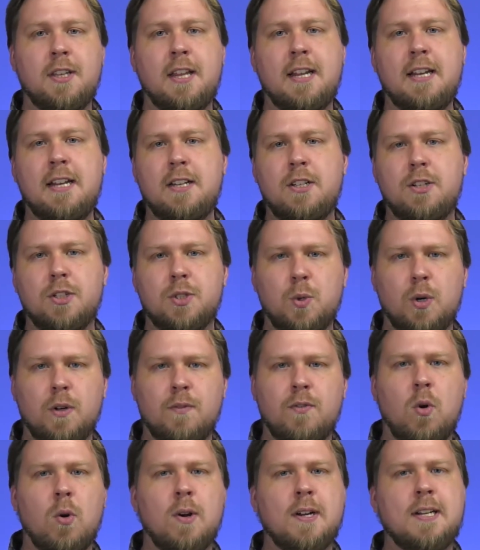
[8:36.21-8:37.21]
and they need to sort
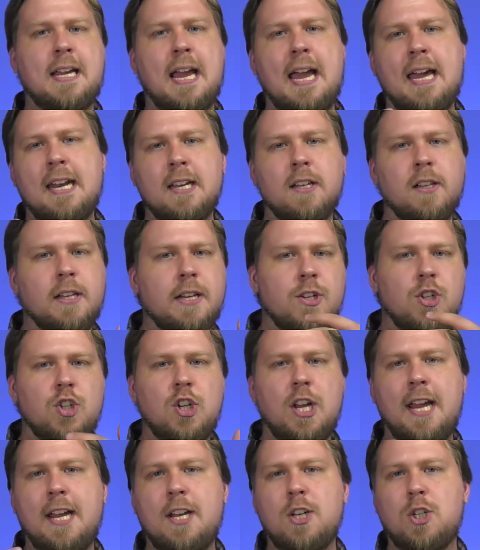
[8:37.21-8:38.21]
of organically
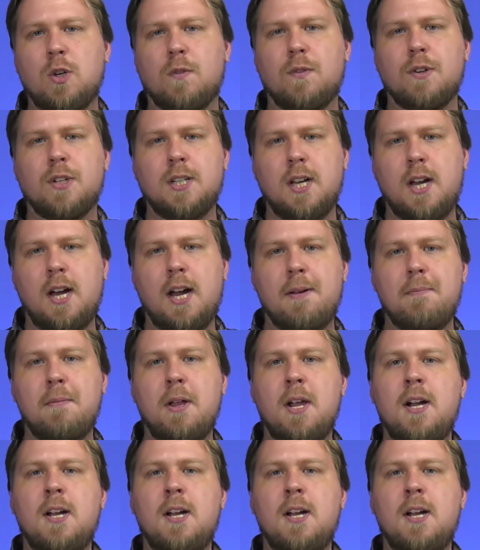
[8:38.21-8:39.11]
change over time.